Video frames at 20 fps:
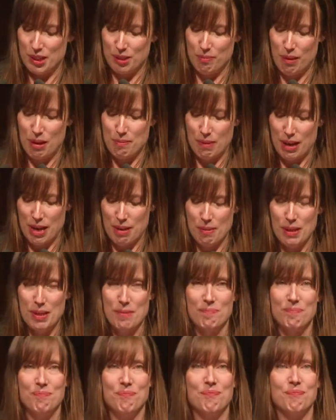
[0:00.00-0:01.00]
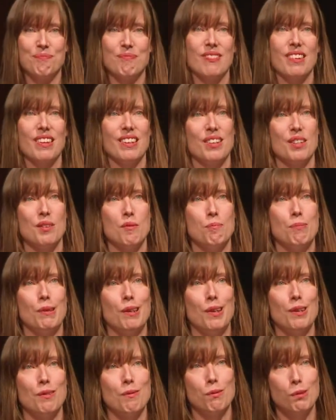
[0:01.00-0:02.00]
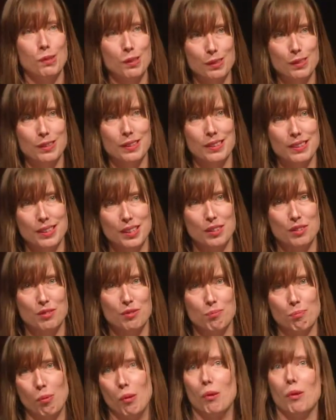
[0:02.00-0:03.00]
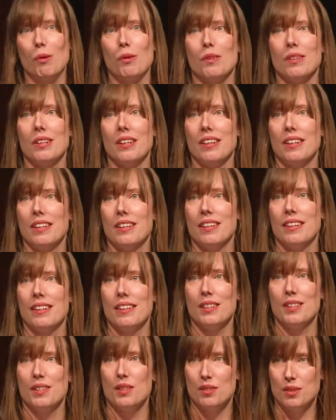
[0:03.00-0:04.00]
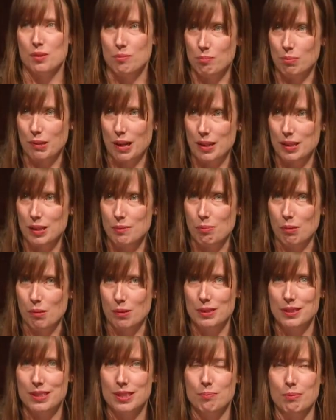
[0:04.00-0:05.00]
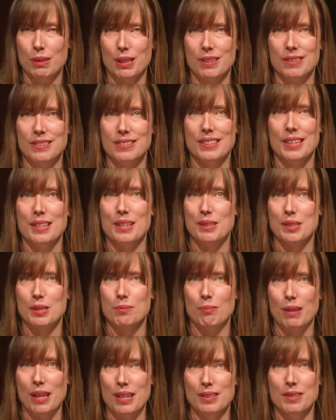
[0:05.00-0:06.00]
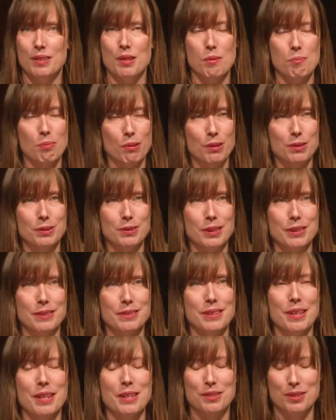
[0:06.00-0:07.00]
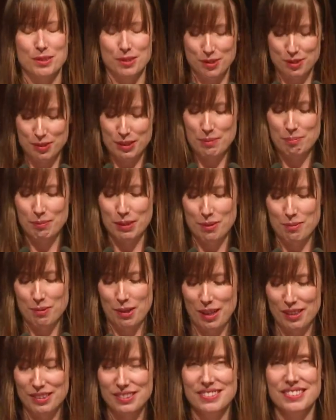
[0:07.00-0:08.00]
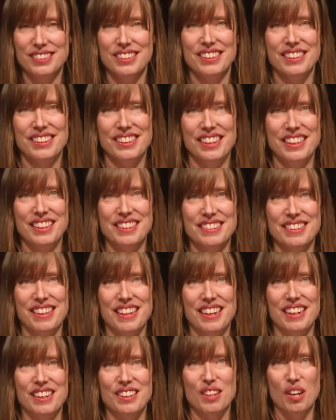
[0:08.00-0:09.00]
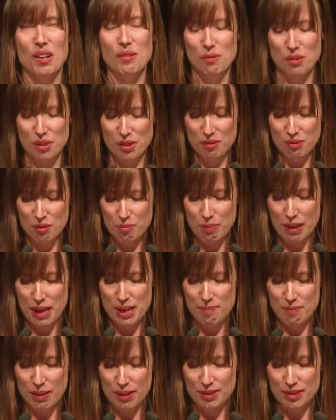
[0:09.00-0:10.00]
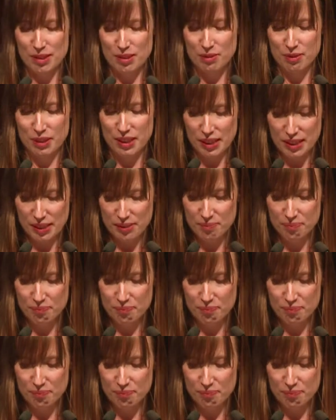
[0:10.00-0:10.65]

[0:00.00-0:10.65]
my baby, but I will give Paul some brownie points because he explained the process extremely well, and I won't repeat myself here,